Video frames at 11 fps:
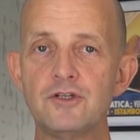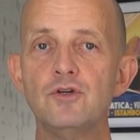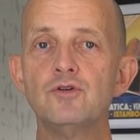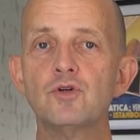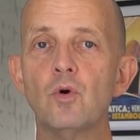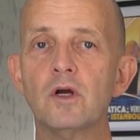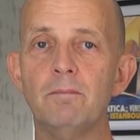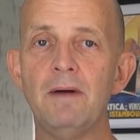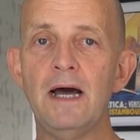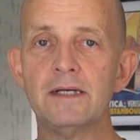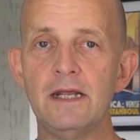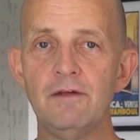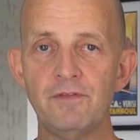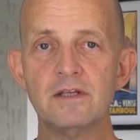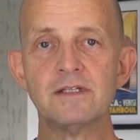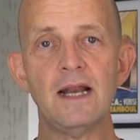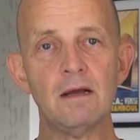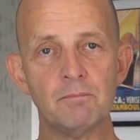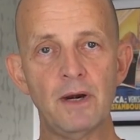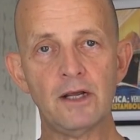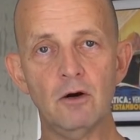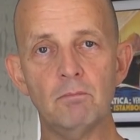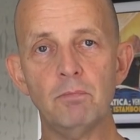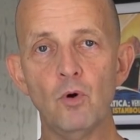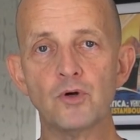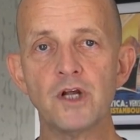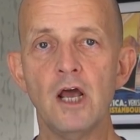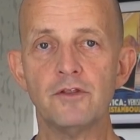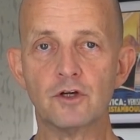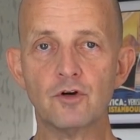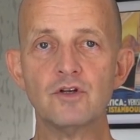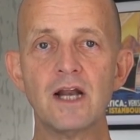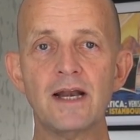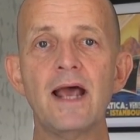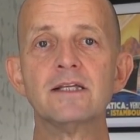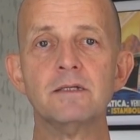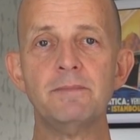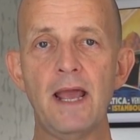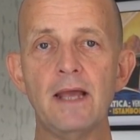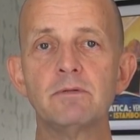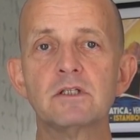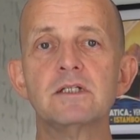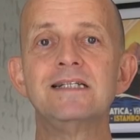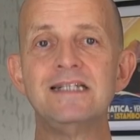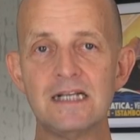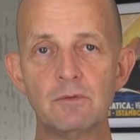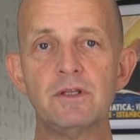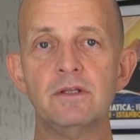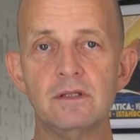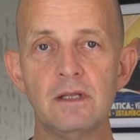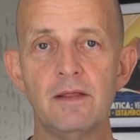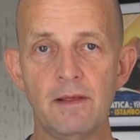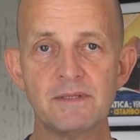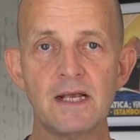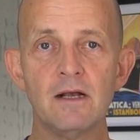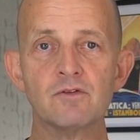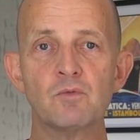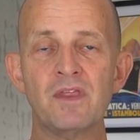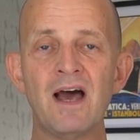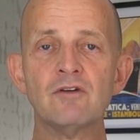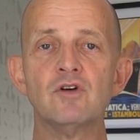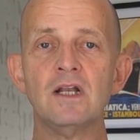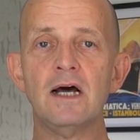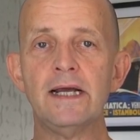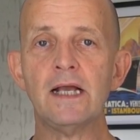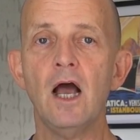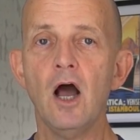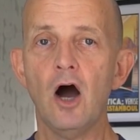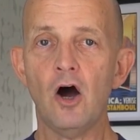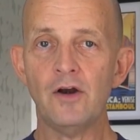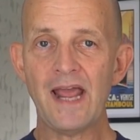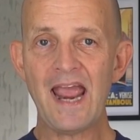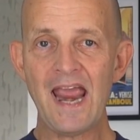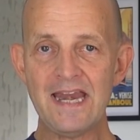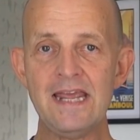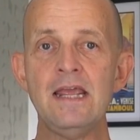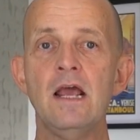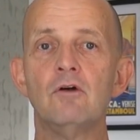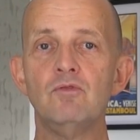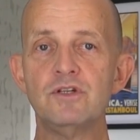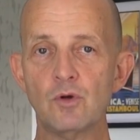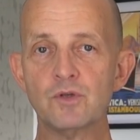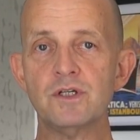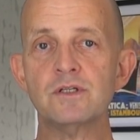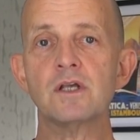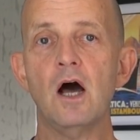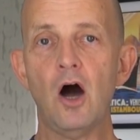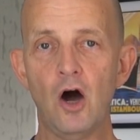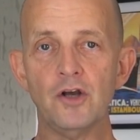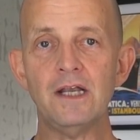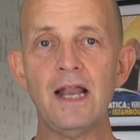do talk about if there's an outbreak on board, the cruise line has to be able to deal with it themselves without relying on any resources on